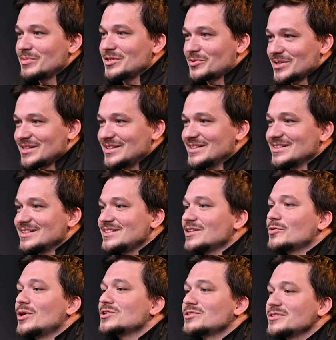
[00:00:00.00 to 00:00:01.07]
want to be ready.
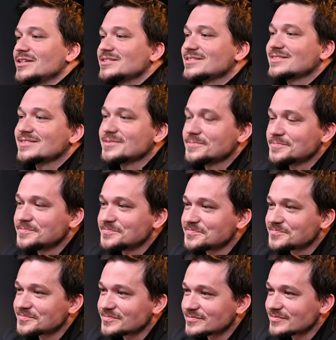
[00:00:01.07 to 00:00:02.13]
Question? Yes?
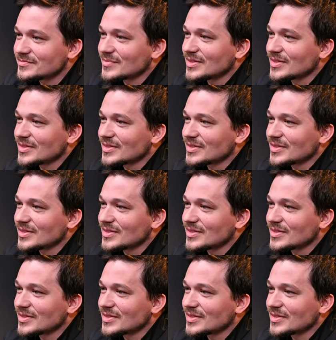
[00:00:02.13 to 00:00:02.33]
Um,